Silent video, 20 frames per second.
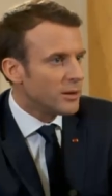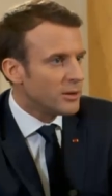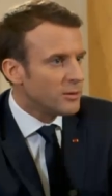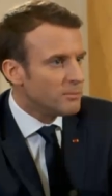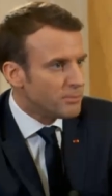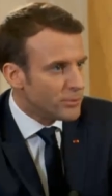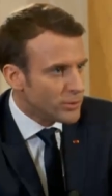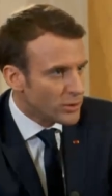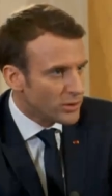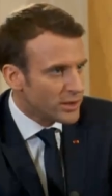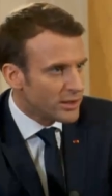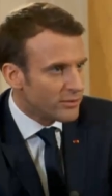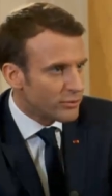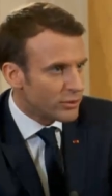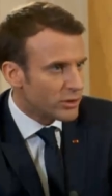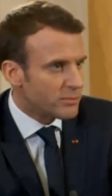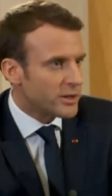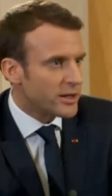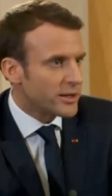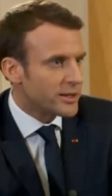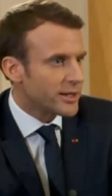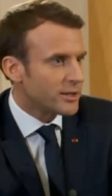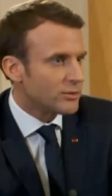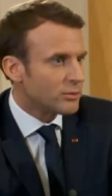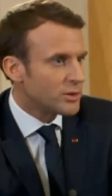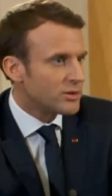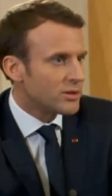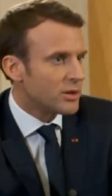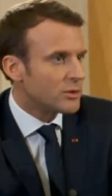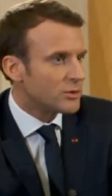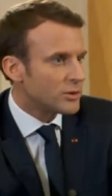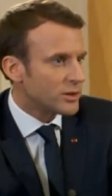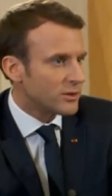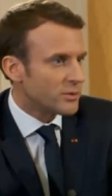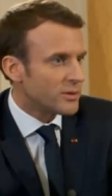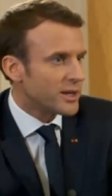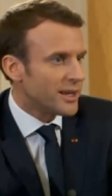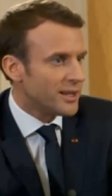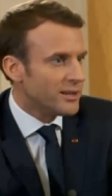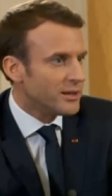and purely free market without
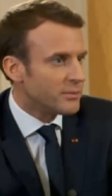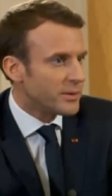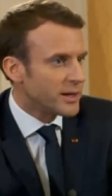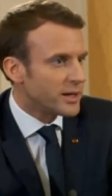any